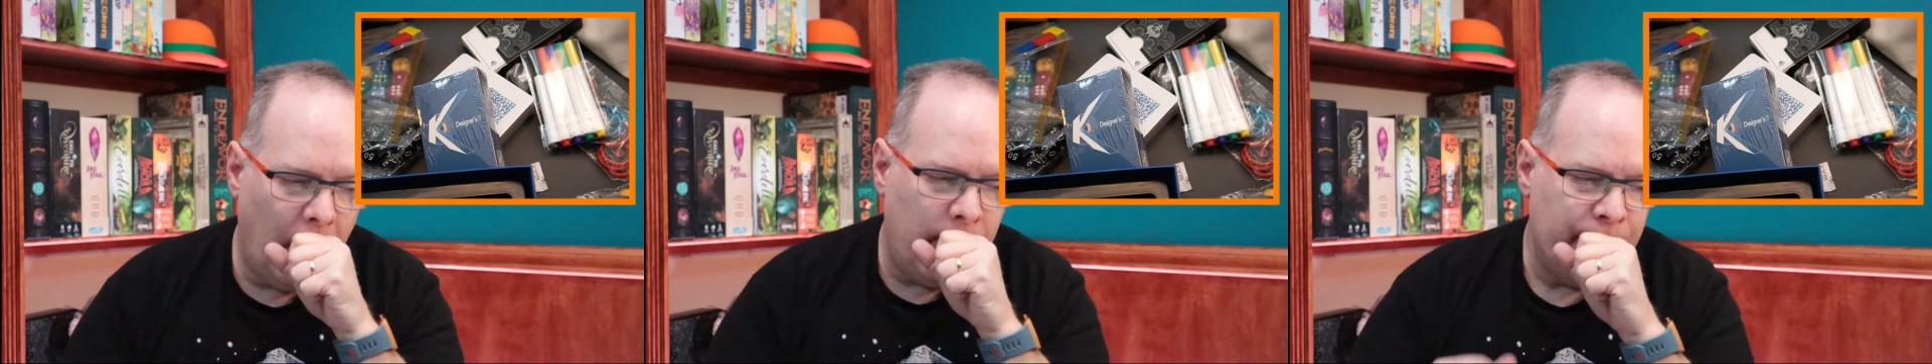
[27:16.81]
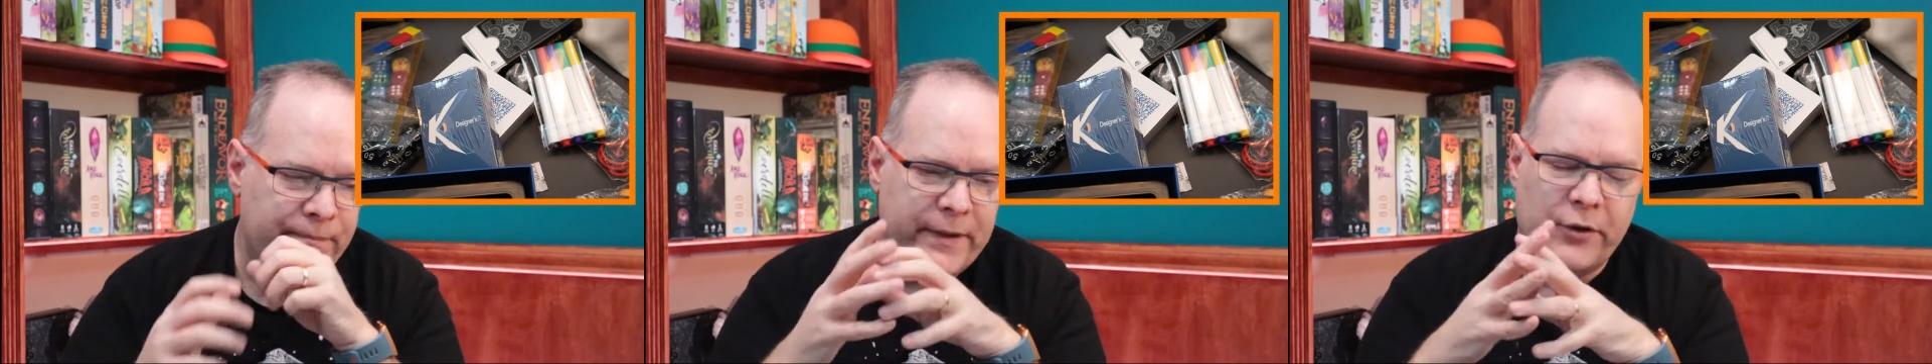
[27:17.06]

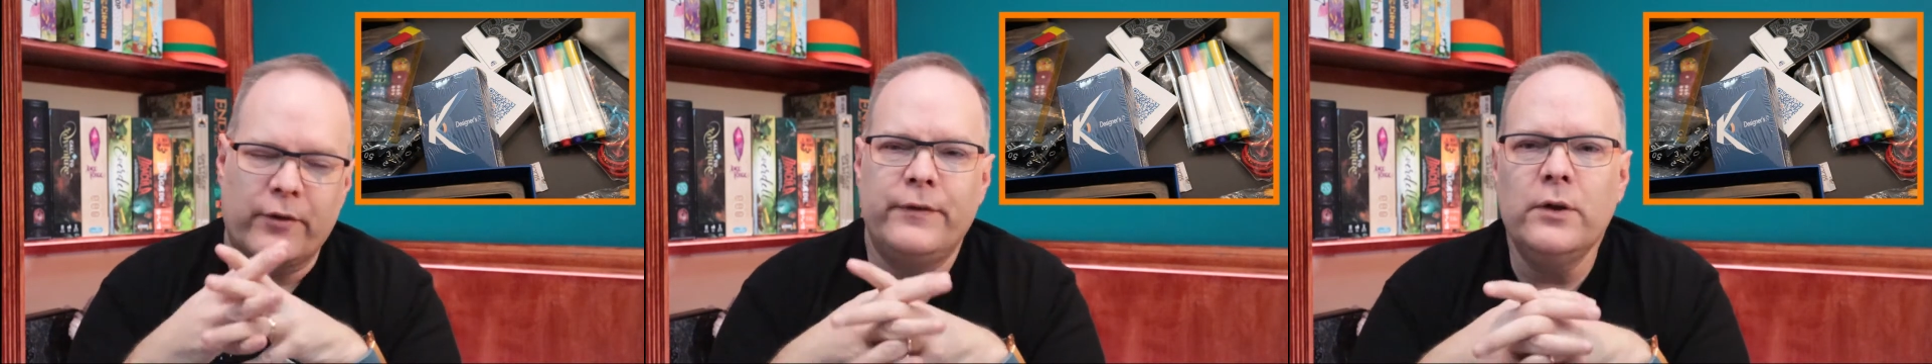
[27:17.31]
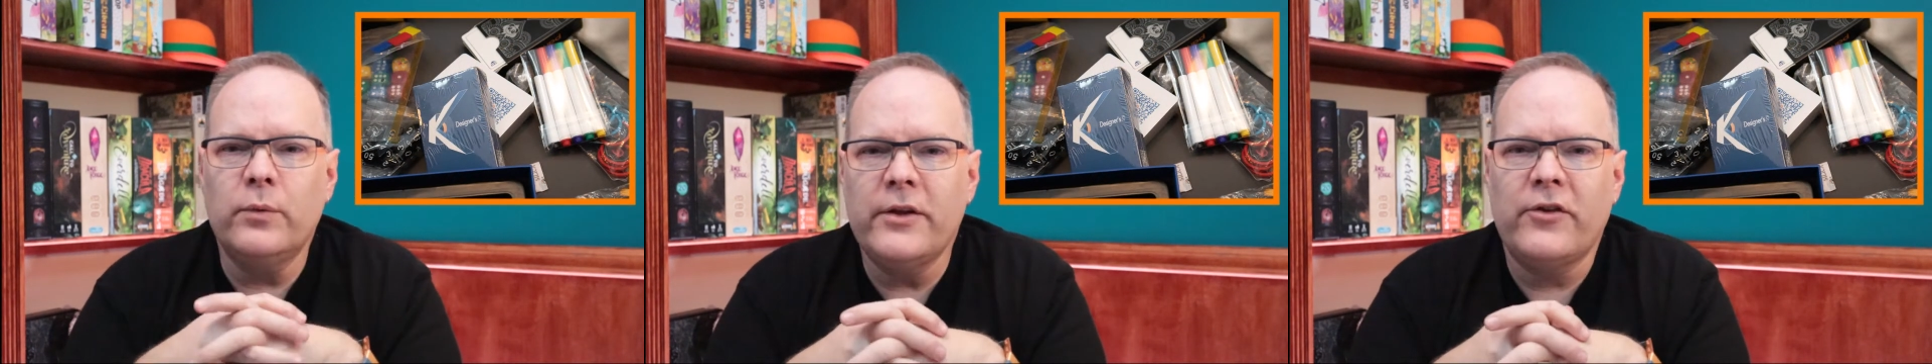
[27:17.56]
There's a
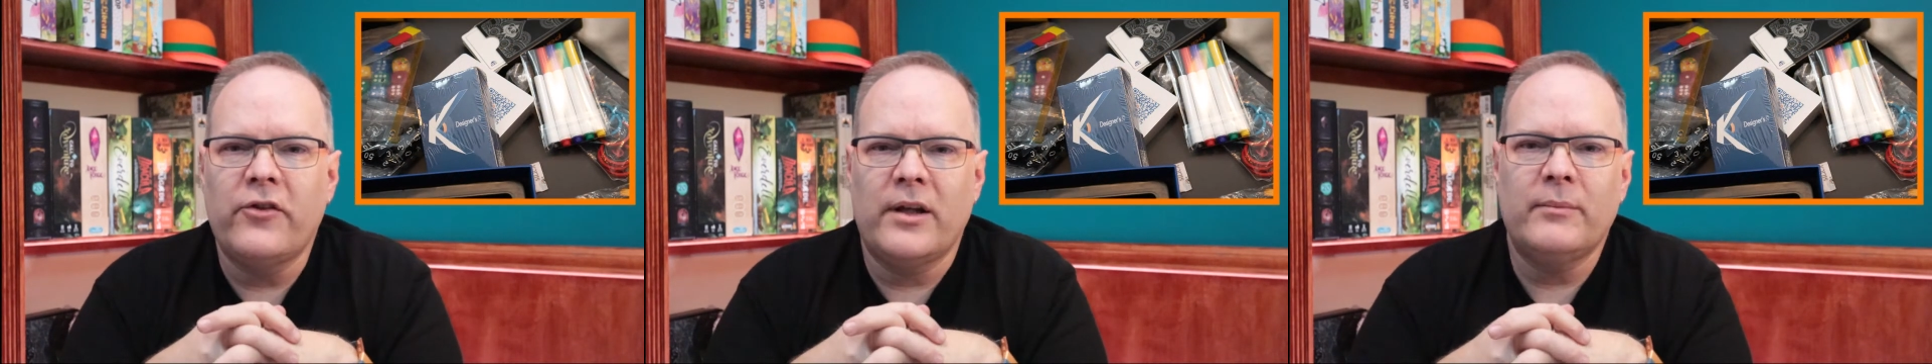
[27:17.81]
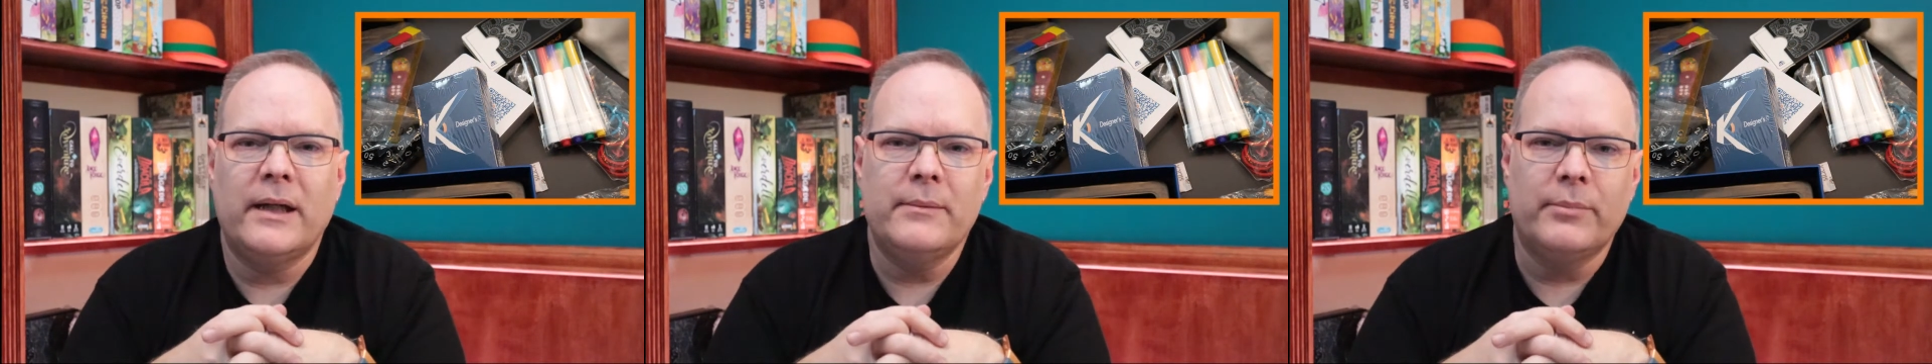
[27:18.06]
few reasons
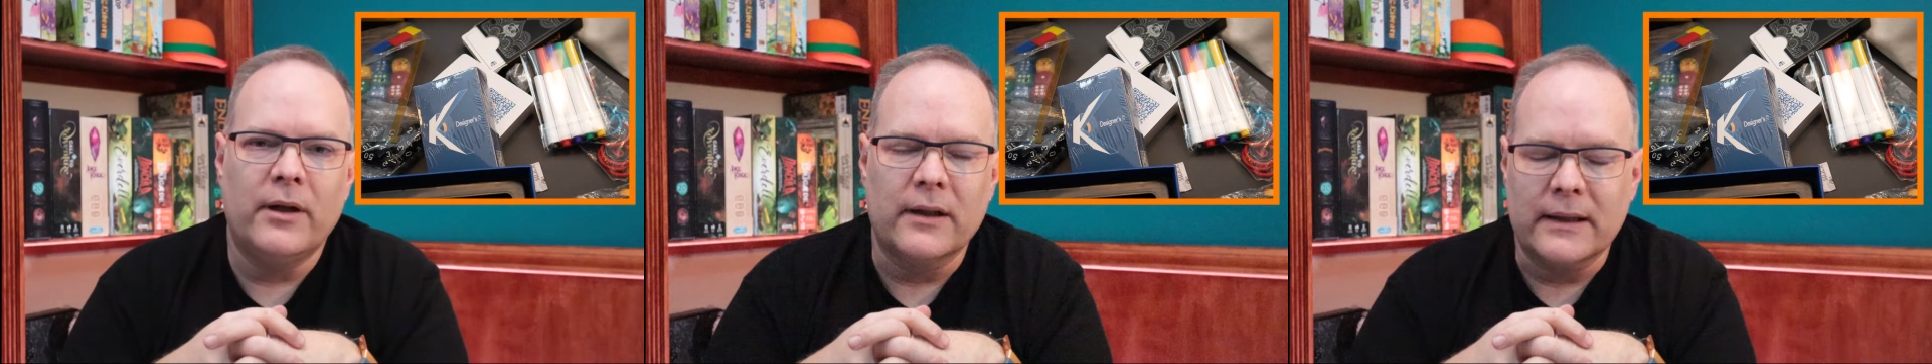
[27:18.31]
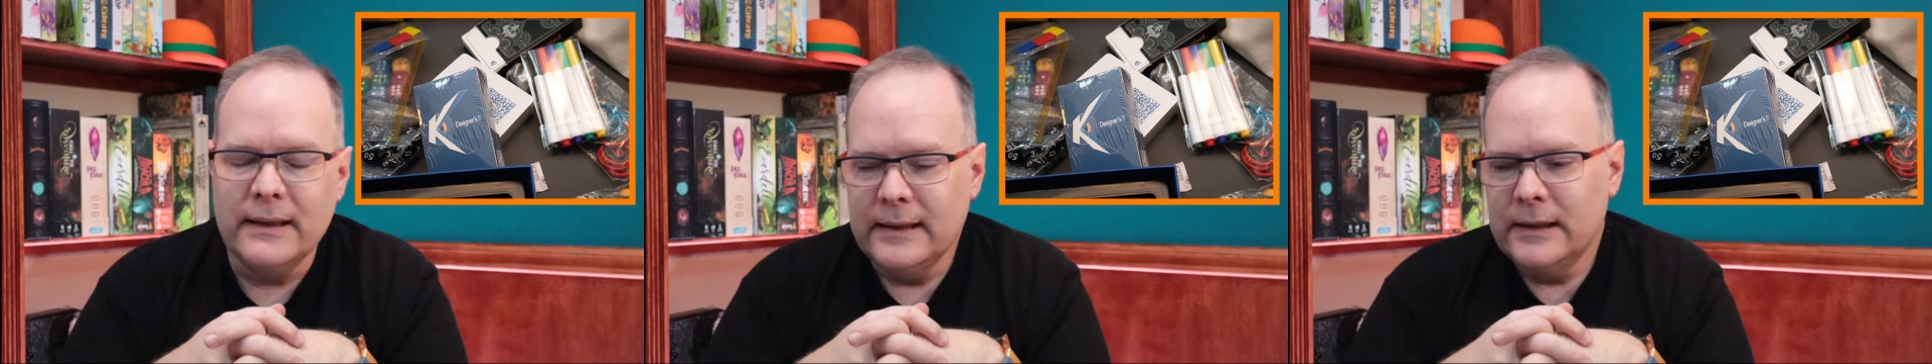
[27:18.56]
they might balk.